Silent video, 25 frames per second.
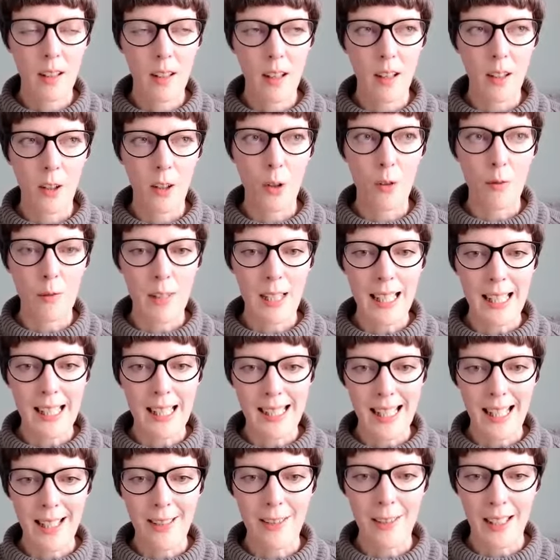got really
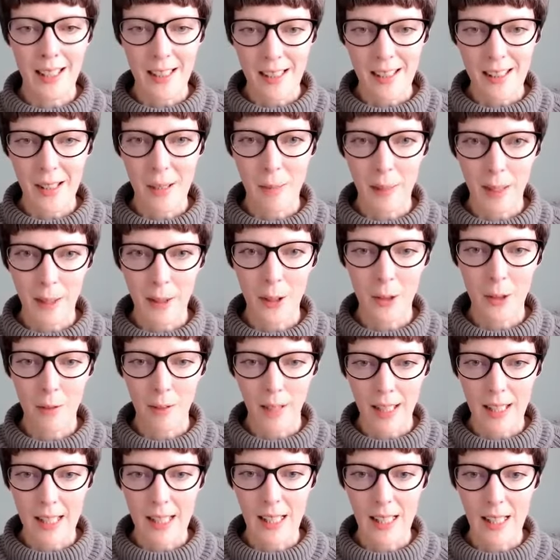serious about
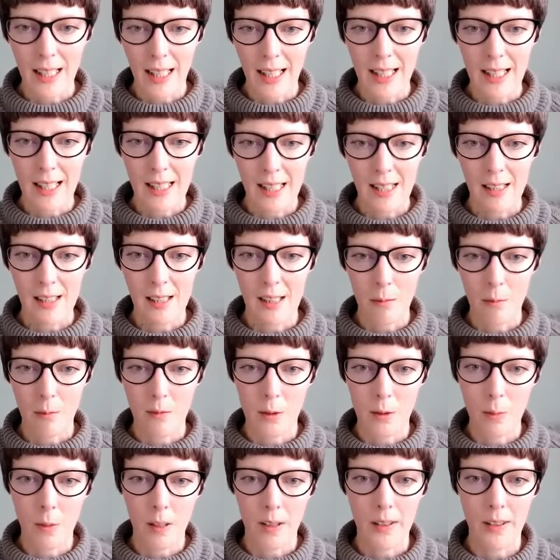creating a system
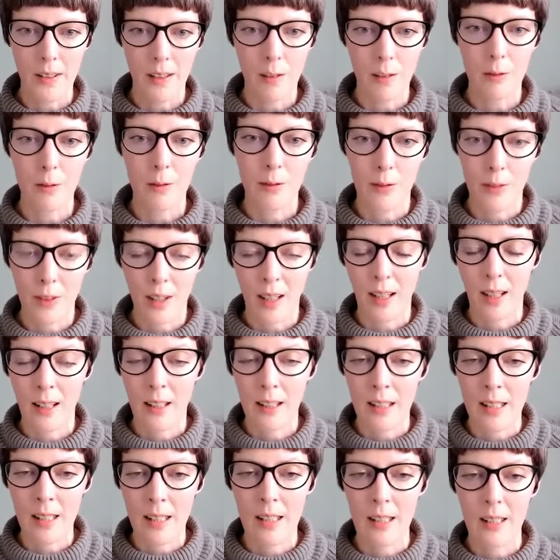for myself.
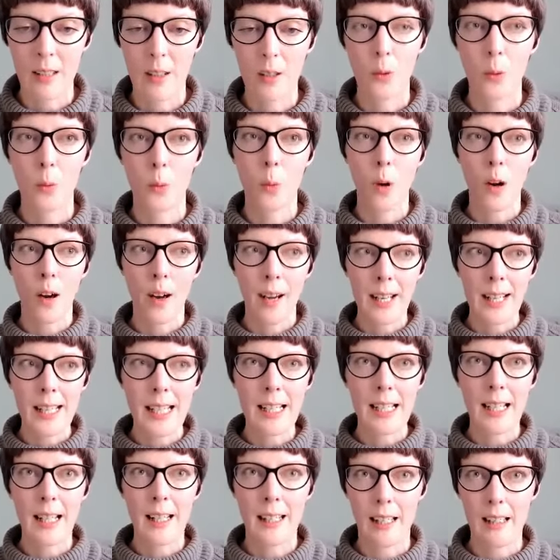And what I
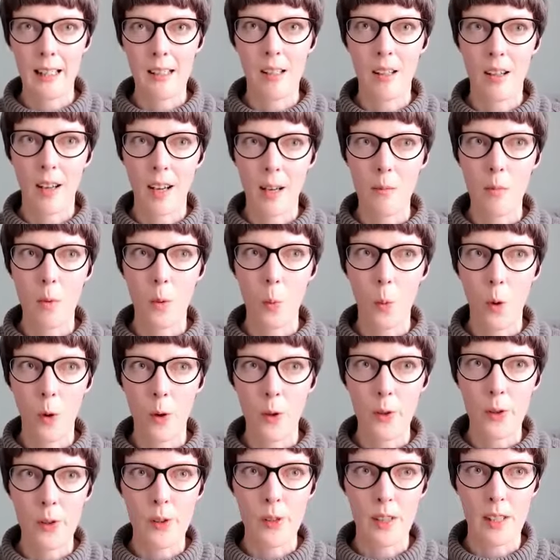did at that time
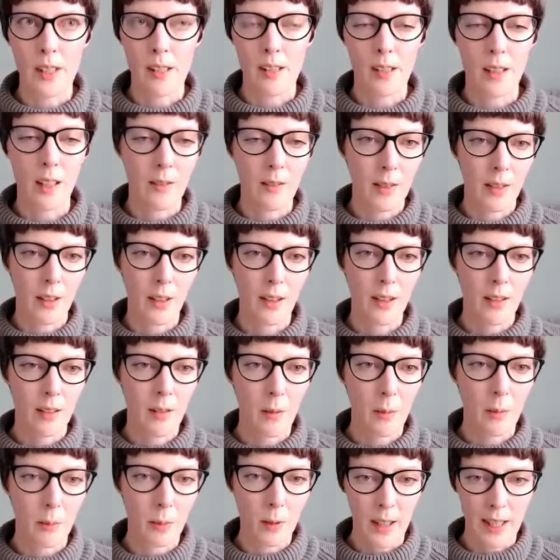was discover
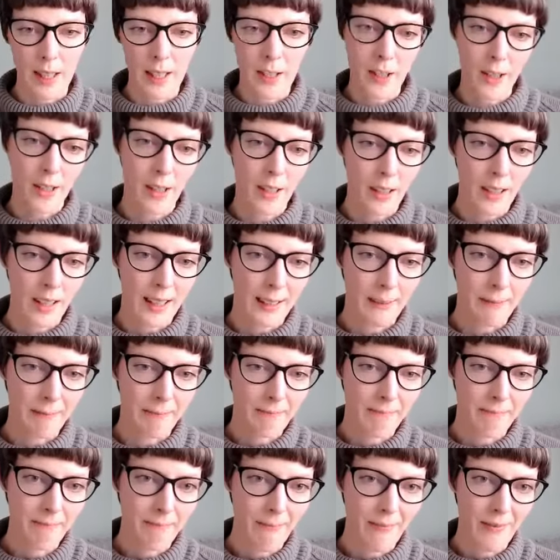bullet journaling
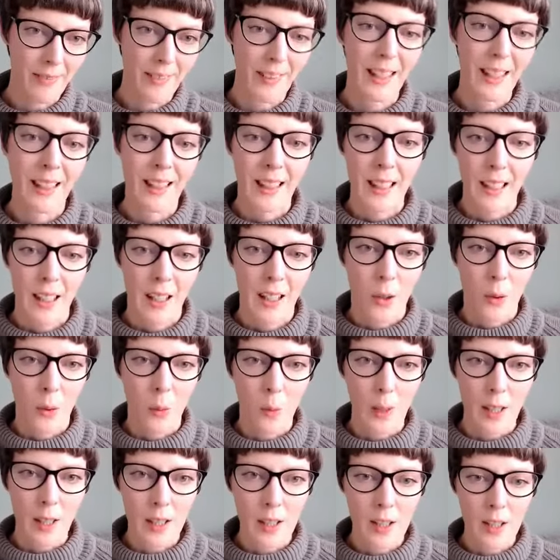
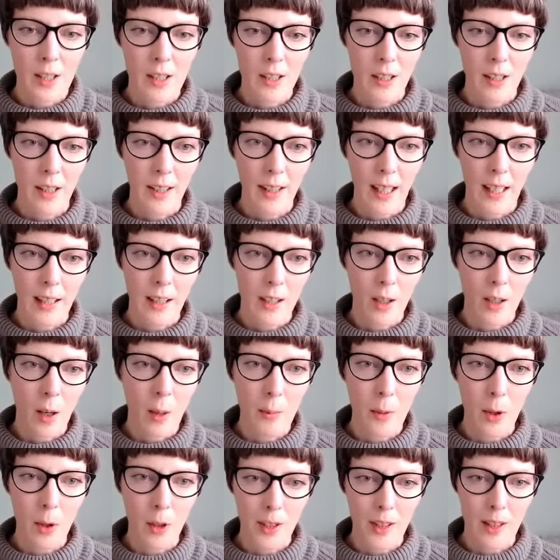which again you know i'm
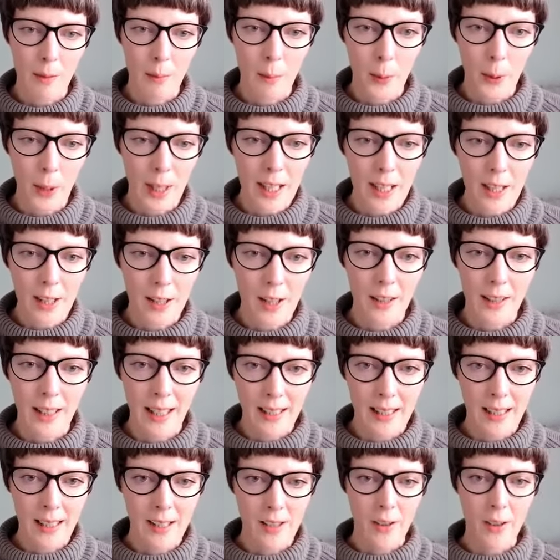not going to preach that
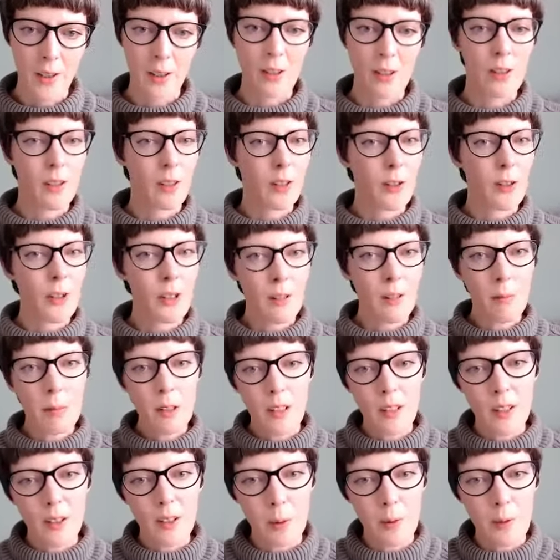that is the solution
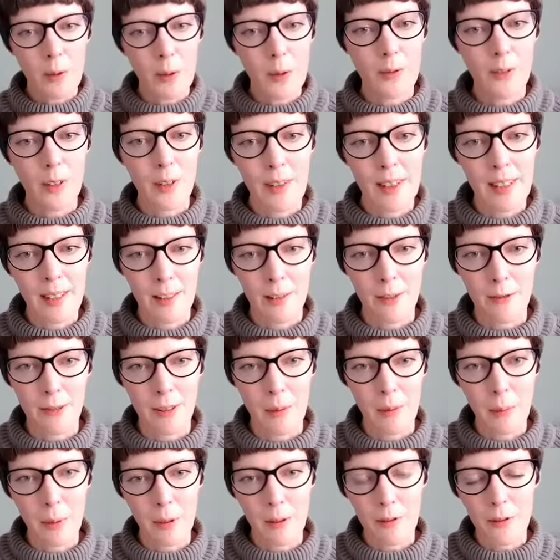because we're all very
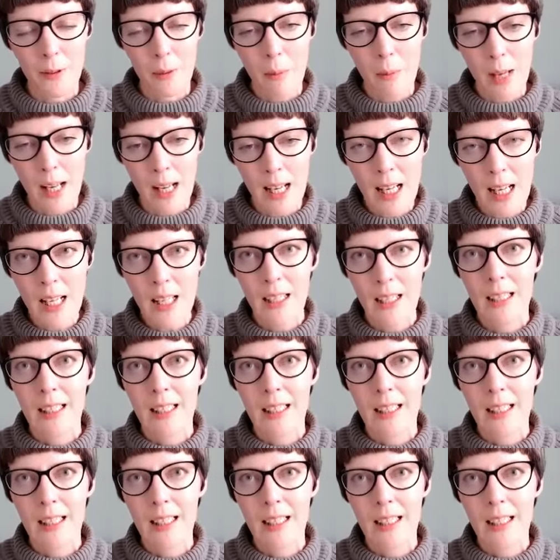different but for me